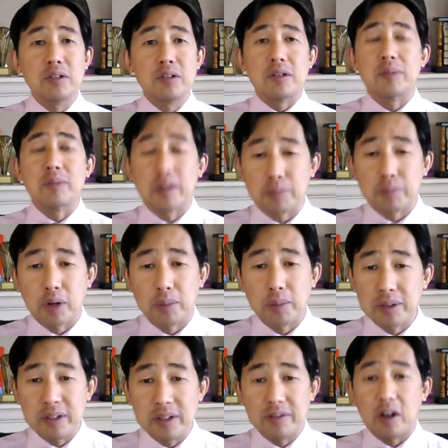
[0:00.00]
my
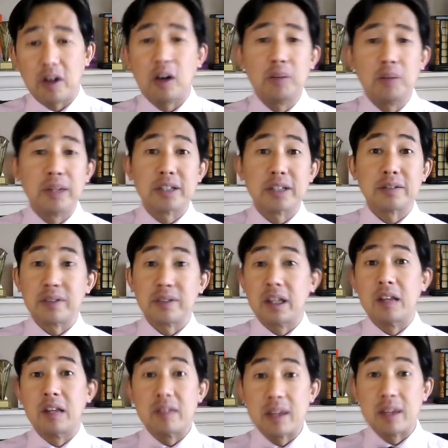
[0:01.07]
property for a whole bunch of
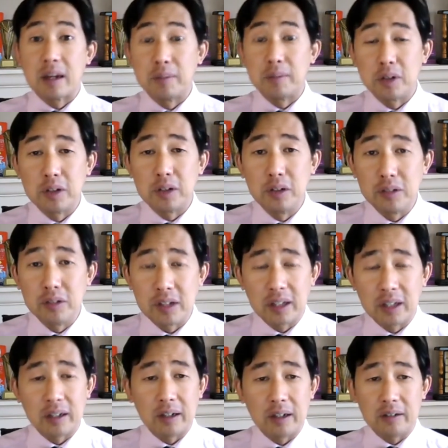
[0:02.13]
things that I'm not using
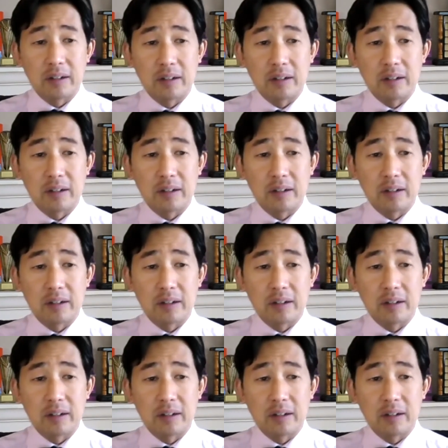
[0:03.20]
it